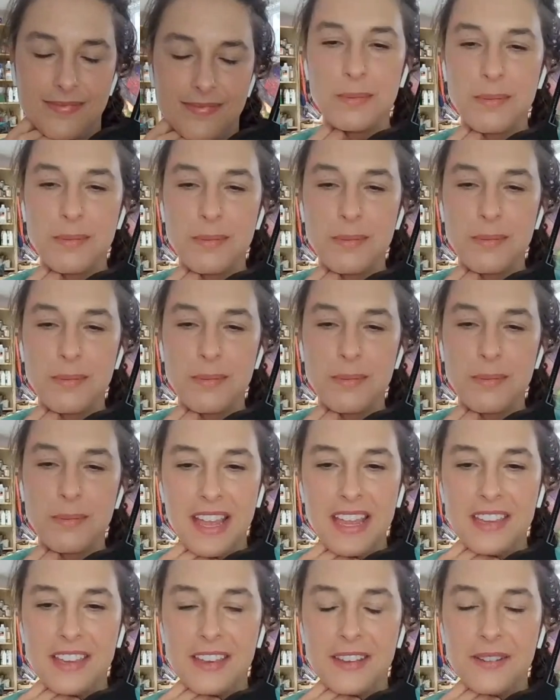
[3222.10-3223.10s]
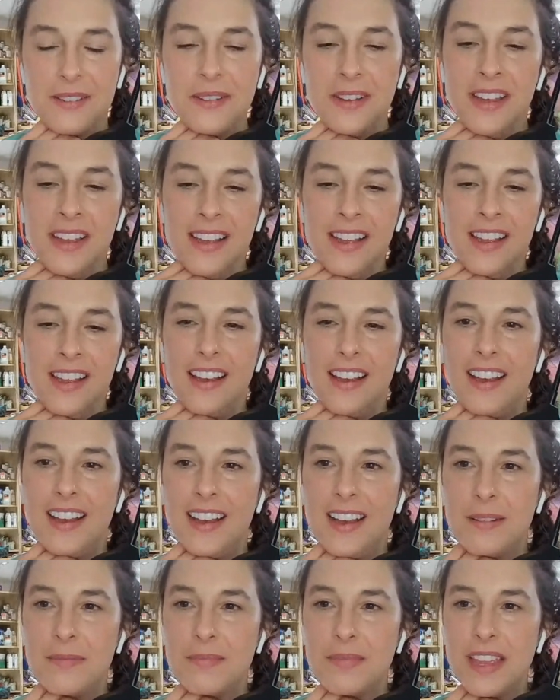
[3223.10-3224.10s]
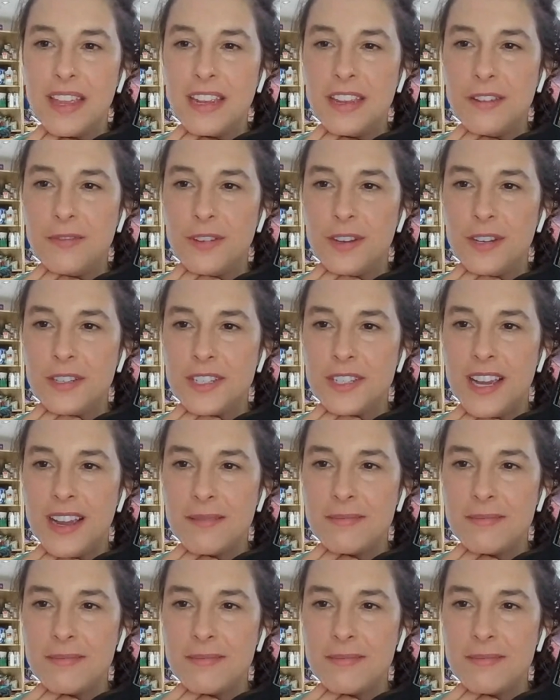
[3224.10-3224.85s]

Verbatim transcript: special. Thank you. Um, thank you for your time